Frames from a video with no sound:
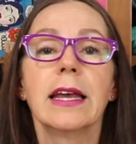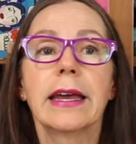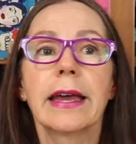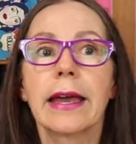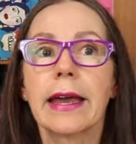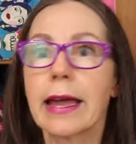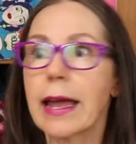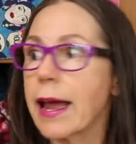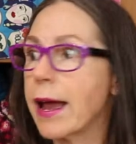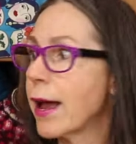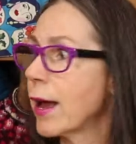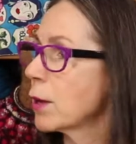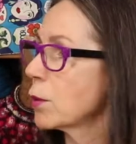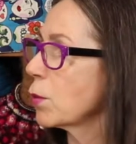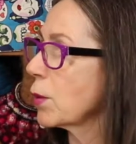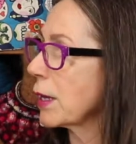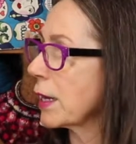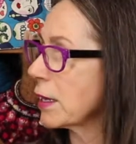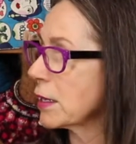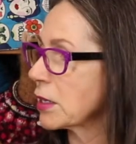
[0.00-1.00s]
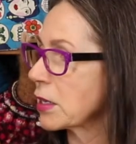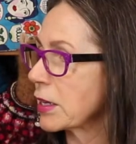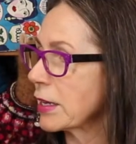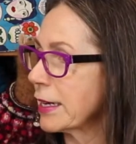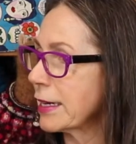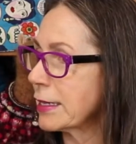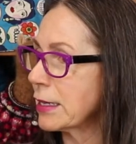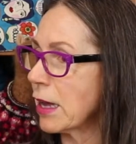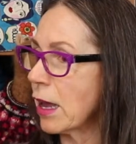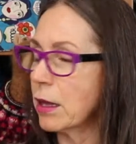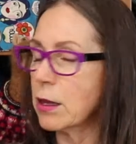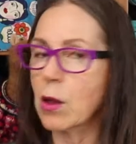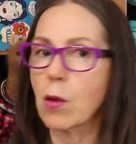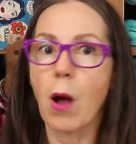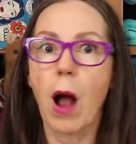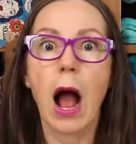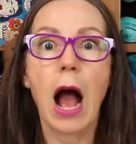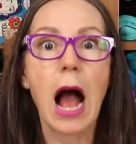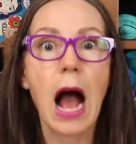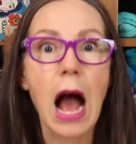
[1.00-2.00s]
and what else can I tell you?
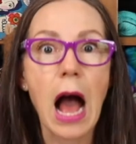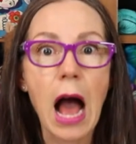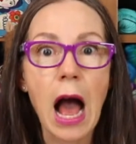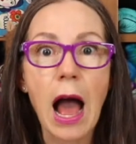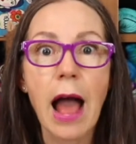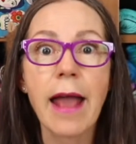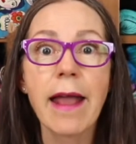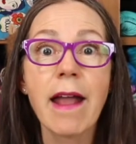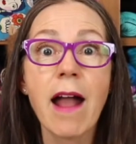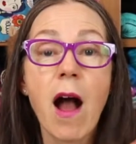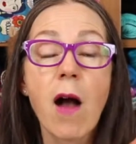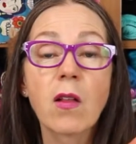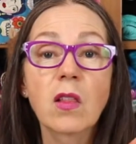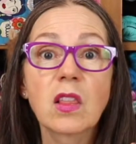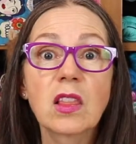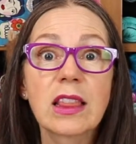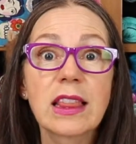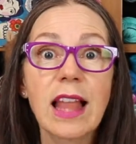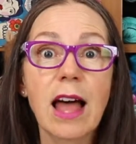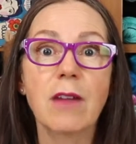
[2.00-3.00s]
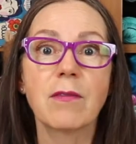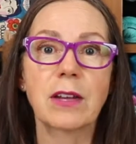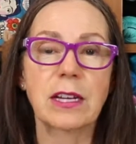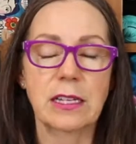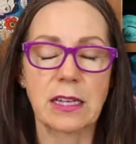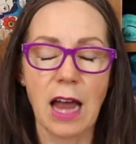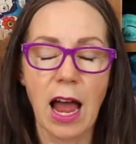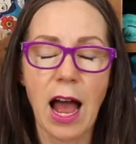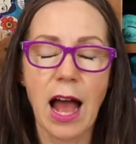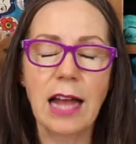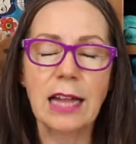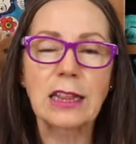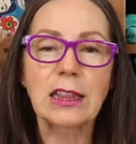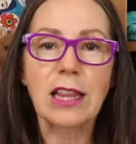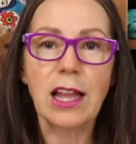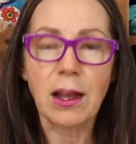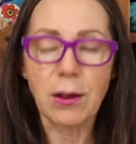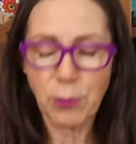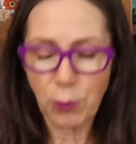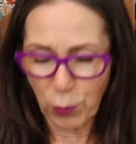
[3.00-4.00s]
I love it. I
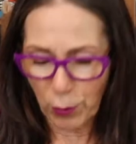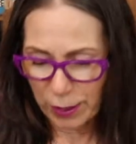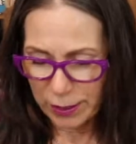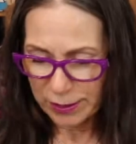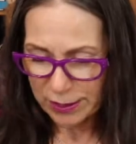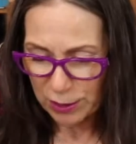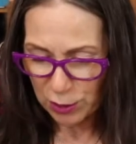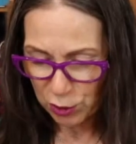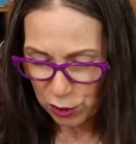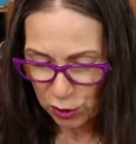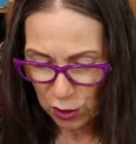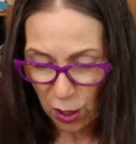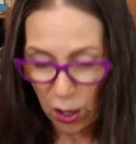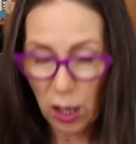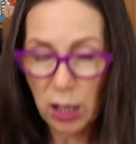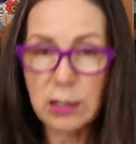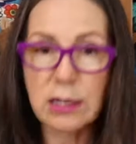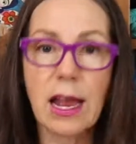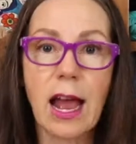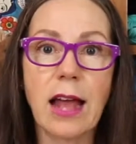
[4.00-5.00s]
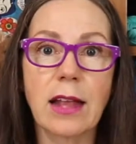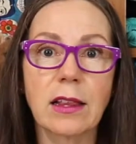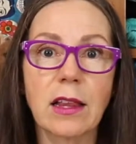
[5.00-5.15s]
love crescent shawls. I